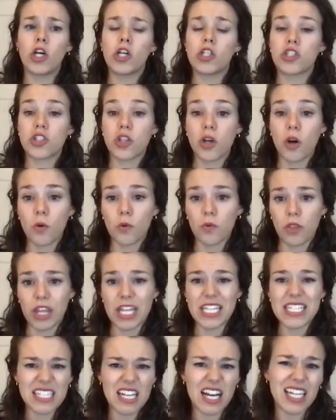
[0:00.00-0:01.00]
So
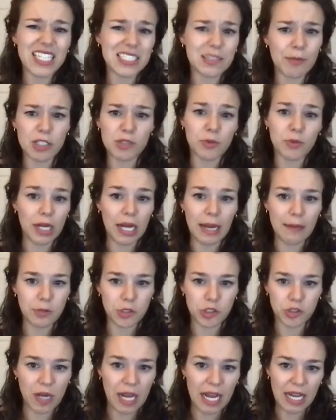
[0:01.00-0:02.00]
this God is much more
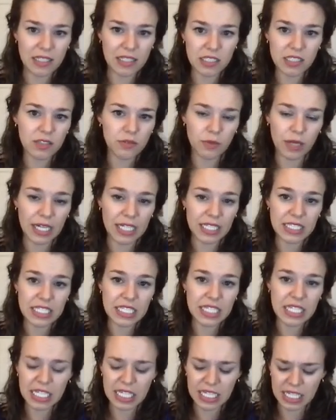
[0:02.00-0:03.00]
abstract, right?
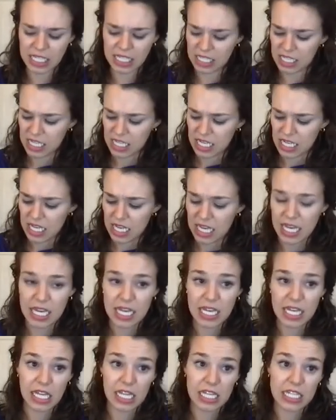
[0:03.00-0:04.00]
He
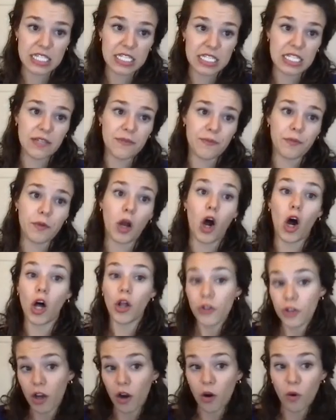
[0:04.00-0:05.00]
is
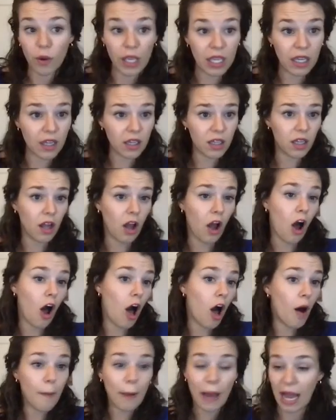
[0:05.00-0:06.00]
all knowing,
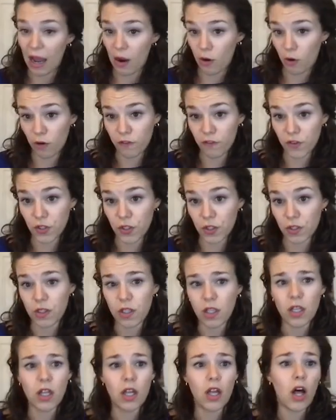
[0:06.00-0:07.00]
all powerful,
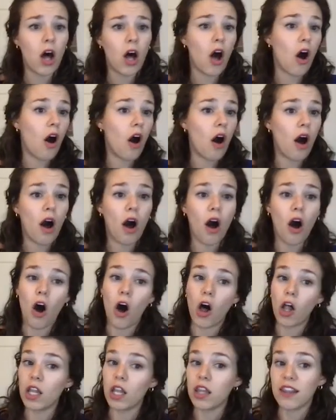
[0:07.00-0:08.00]

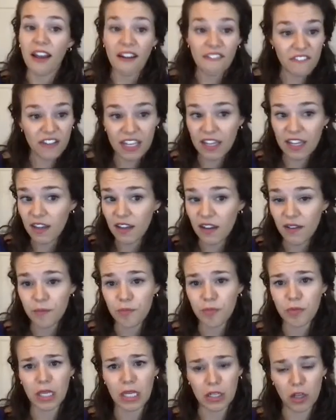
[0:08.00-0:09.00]
all loving,
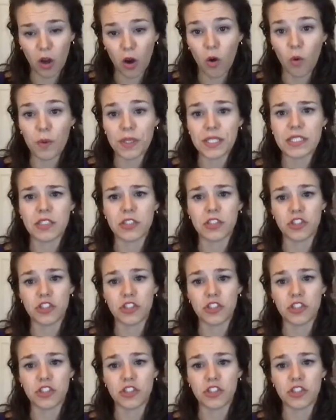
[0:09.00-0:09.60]
and always